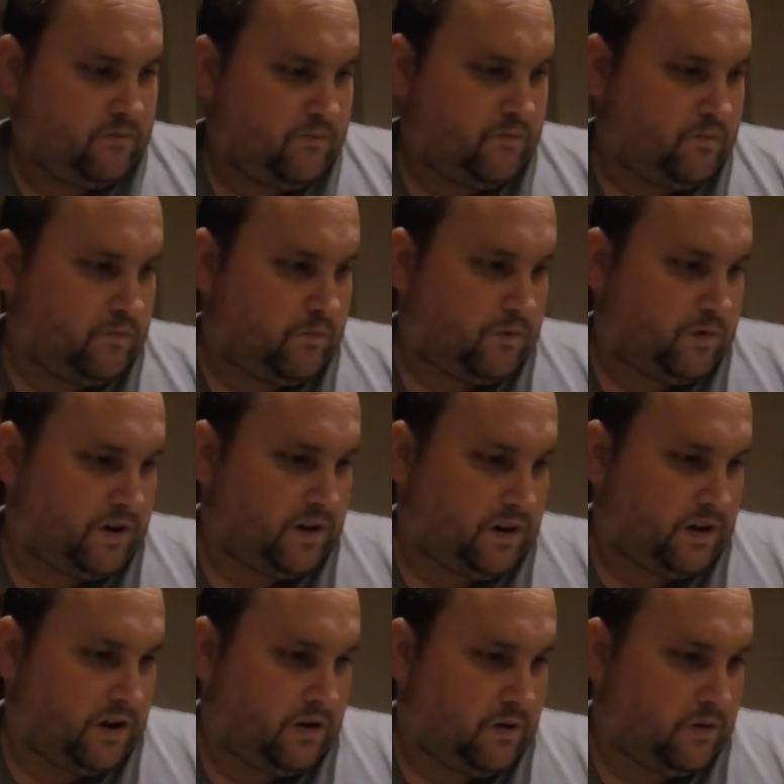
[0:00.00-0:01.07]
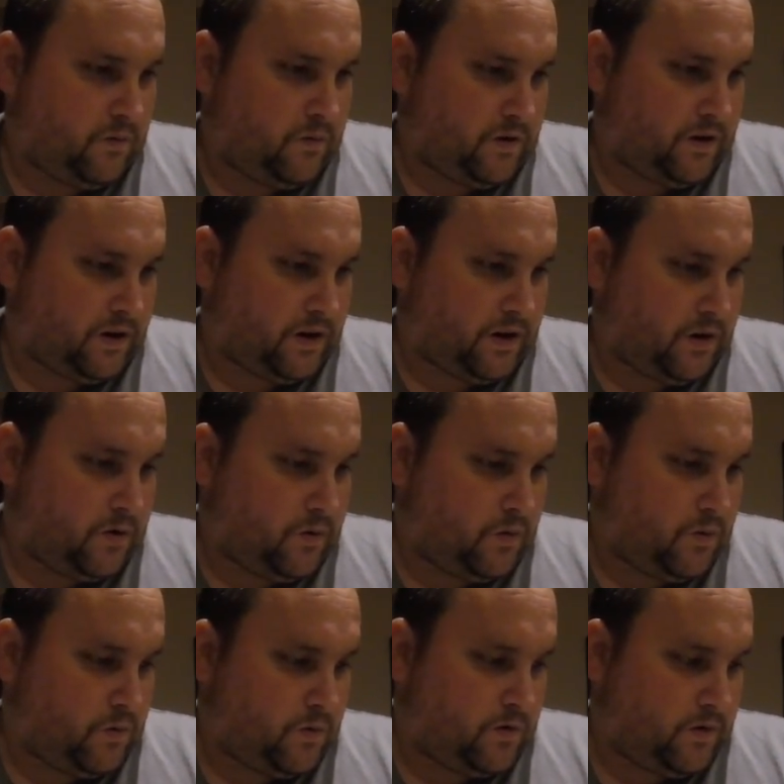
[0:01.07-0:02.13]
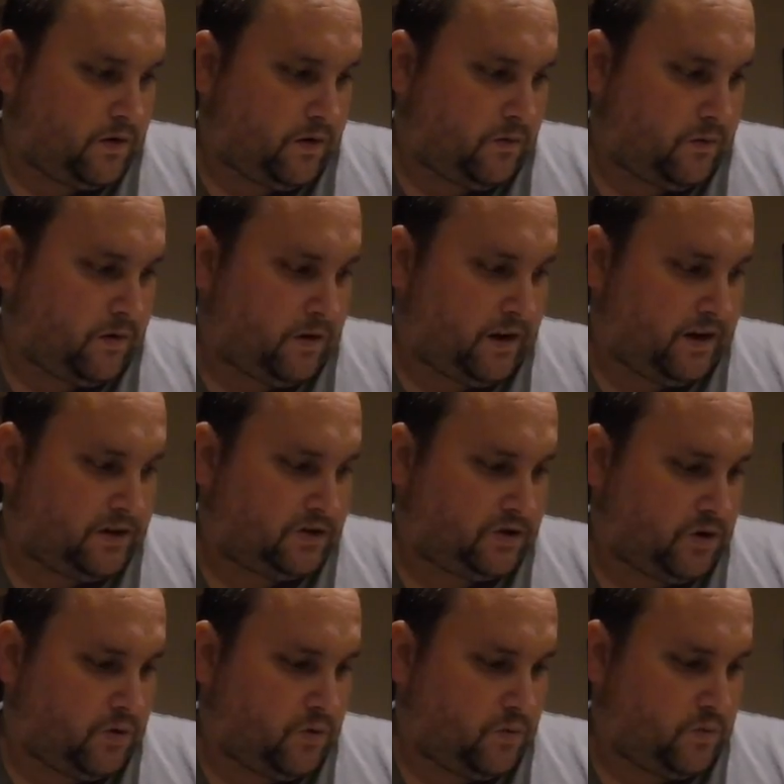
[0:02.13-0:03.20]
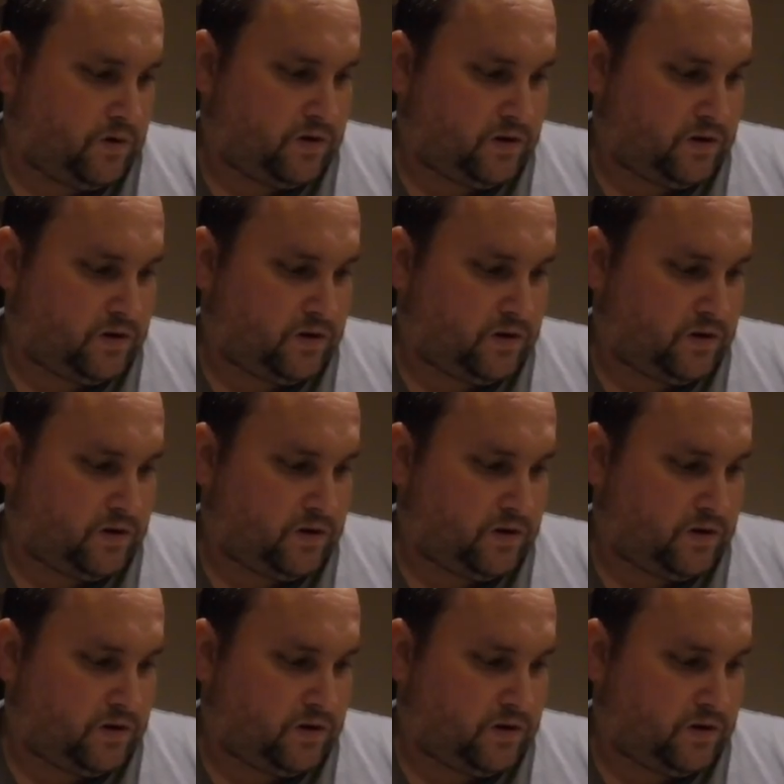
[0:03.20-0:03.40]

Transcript: where'd it go? Where'd it go? What I chose?